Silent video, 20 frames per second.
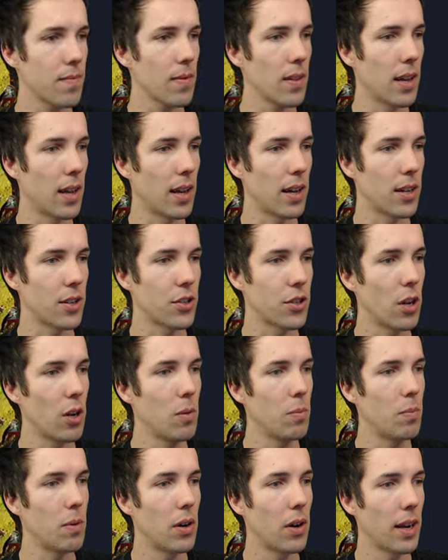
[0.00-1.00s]
Uh, slow
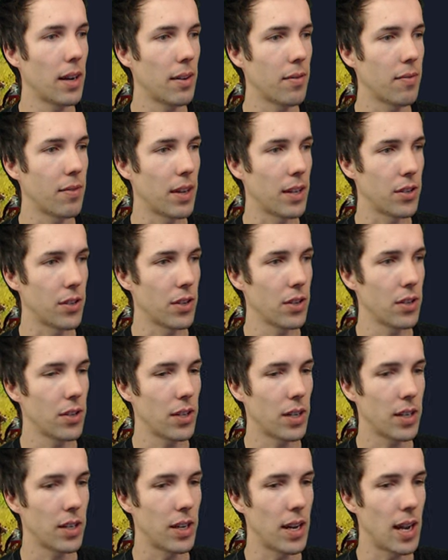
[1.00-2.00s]
burning defenses
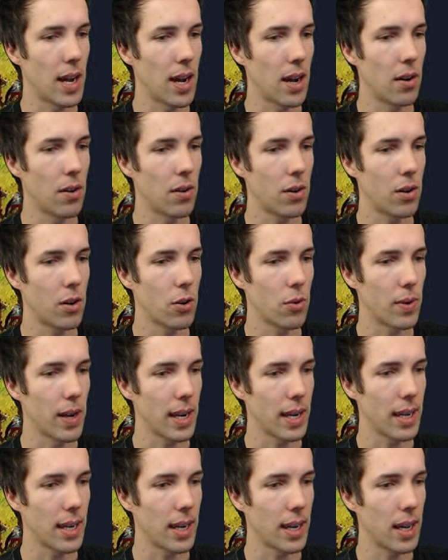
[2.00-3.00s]
is now
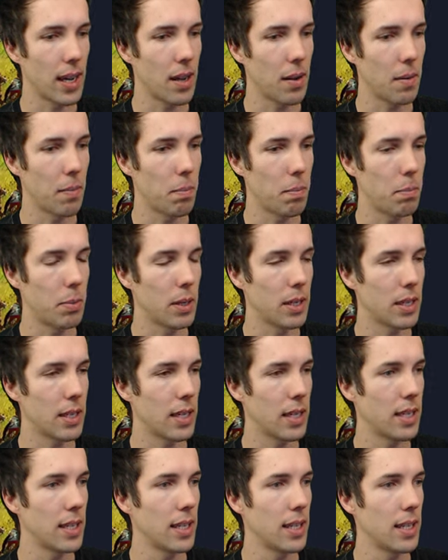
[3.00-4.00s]
correctly
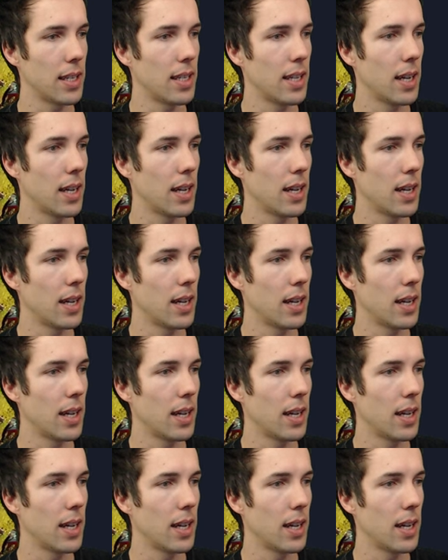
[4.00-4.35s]
positioned